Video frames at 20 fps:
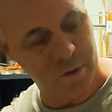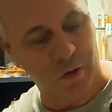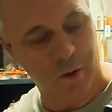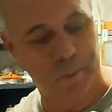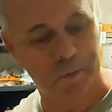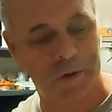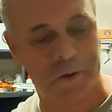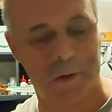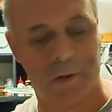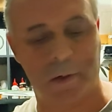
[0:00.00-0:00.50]

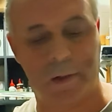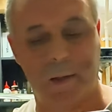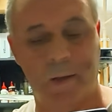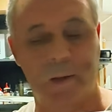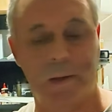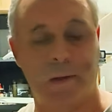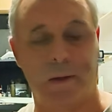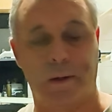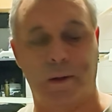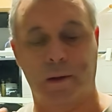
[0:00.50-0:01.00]
option
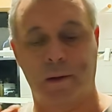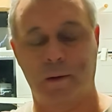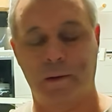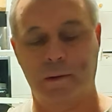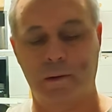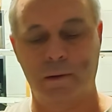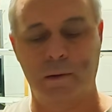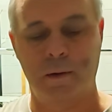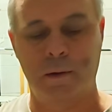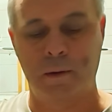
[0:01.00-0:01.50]
here
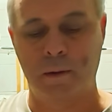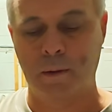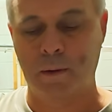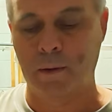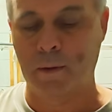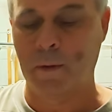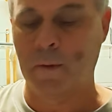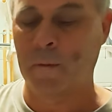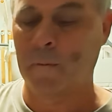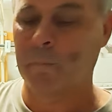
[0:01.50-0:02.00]

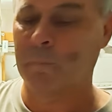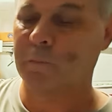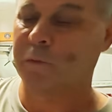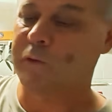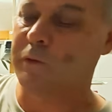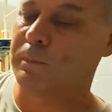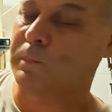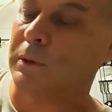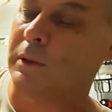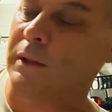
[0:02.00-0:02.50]

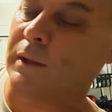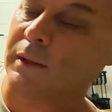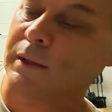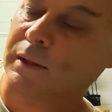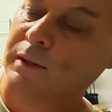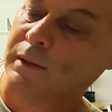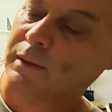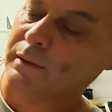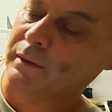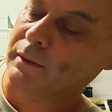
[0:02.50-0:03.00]
to plug
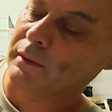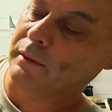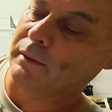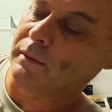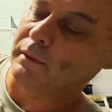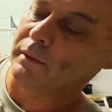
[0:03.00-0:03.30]
in